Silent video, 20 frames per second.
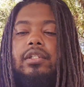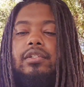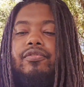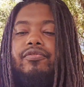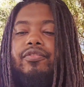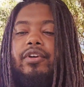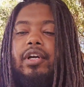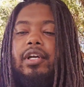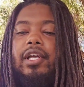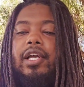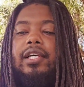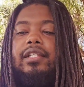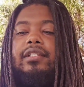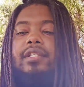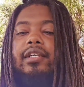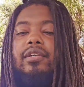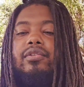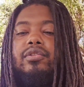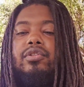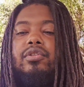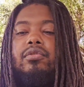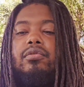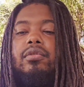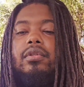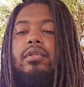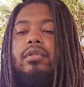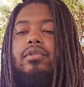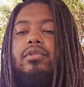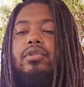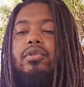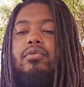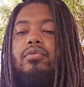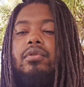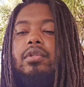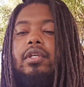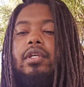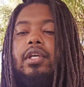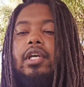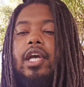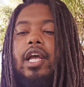Verily I say unto thee,
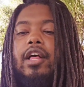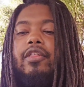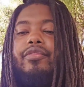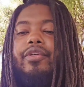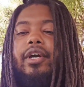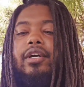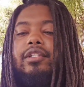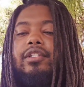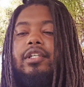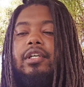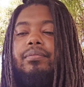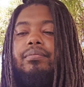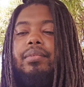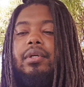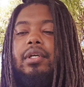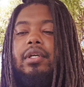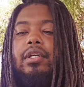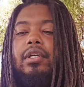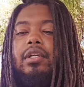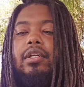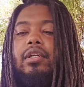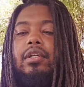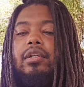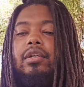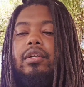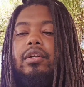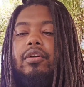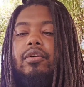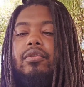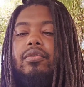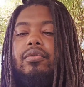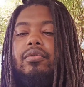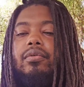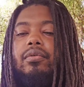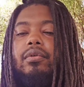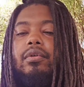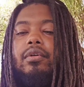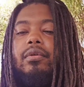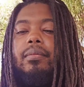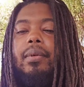thou shalt be no,
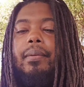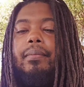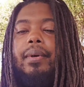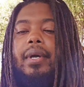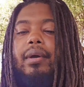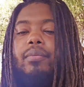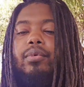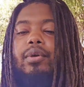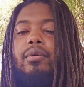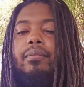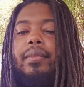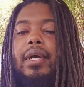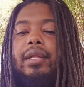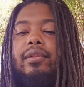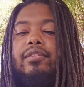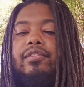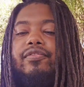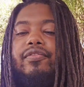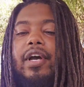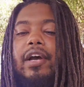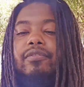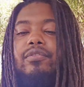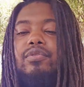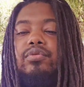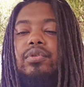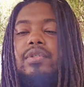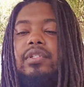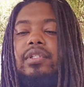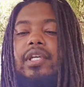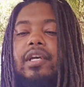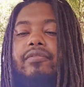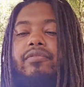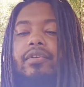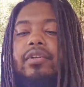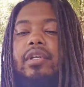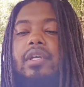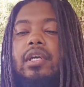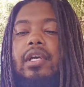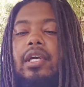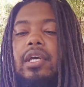my bad. We on Matthew 5:27,
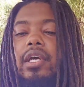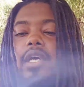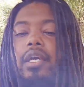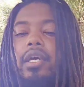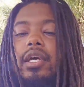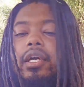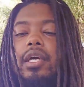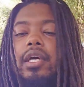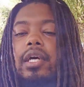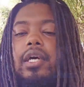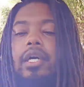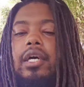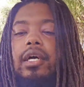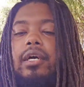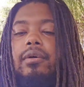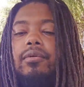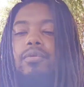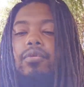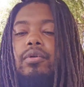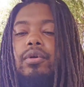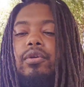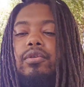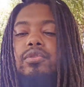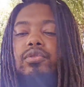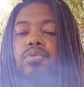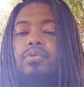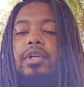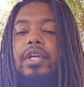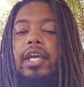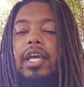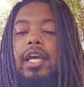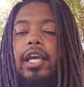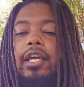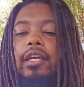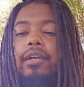going on 28.